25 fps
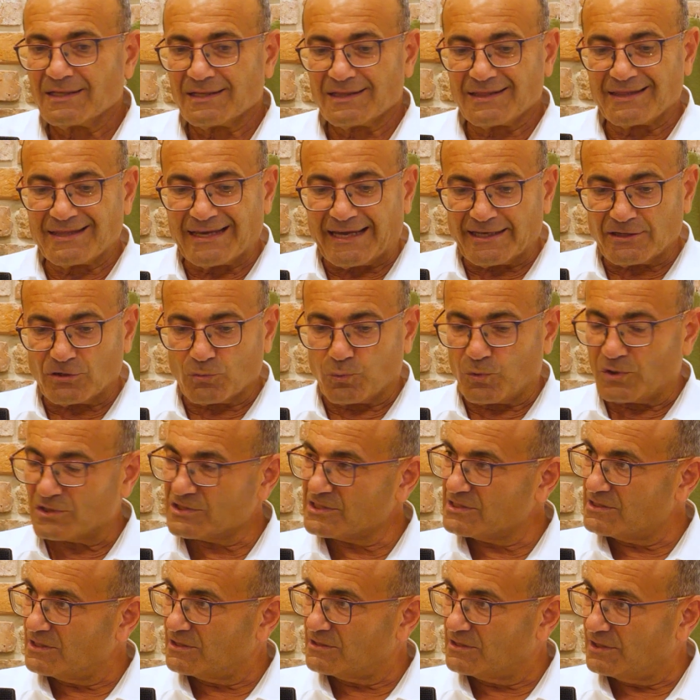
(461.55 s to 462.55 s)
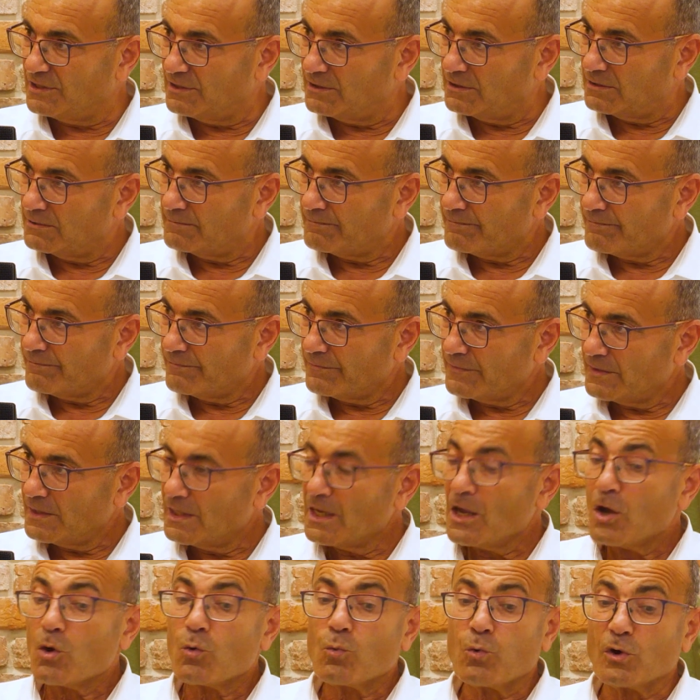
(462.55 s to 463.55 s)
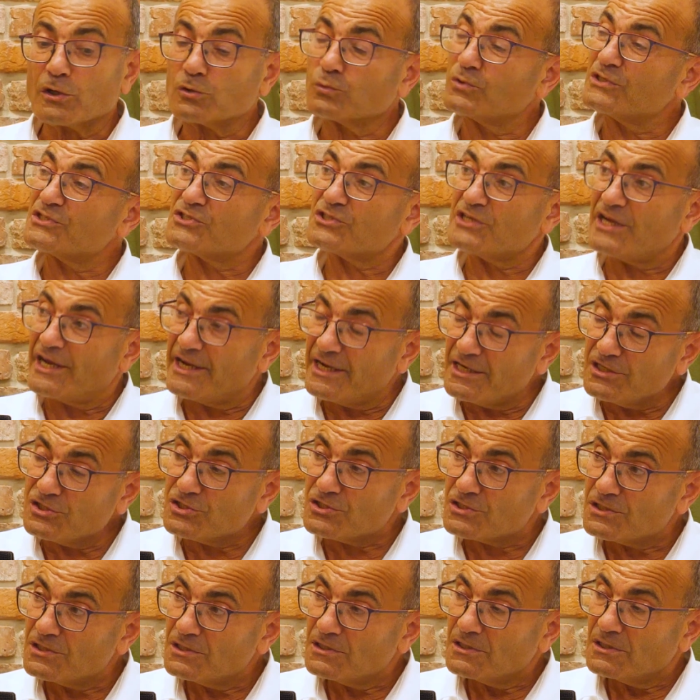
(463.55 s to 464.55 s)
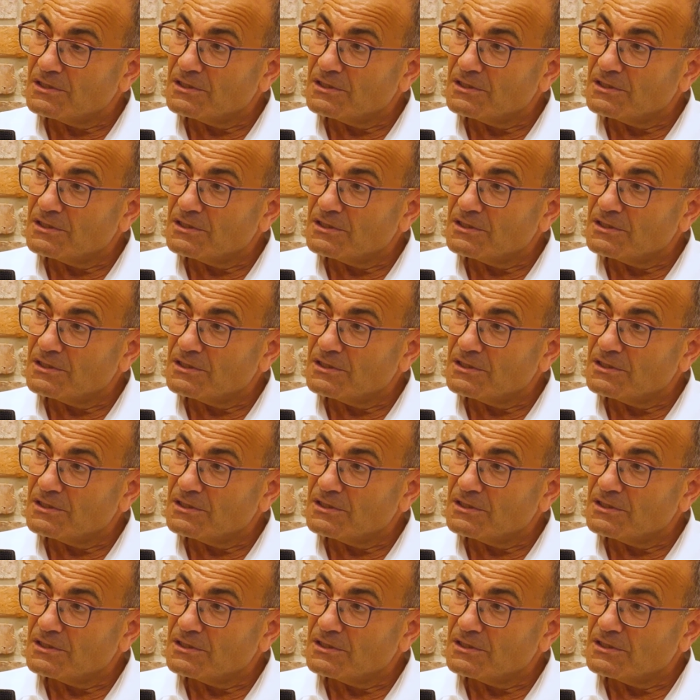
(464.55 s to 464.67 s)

That was the deal. What was changed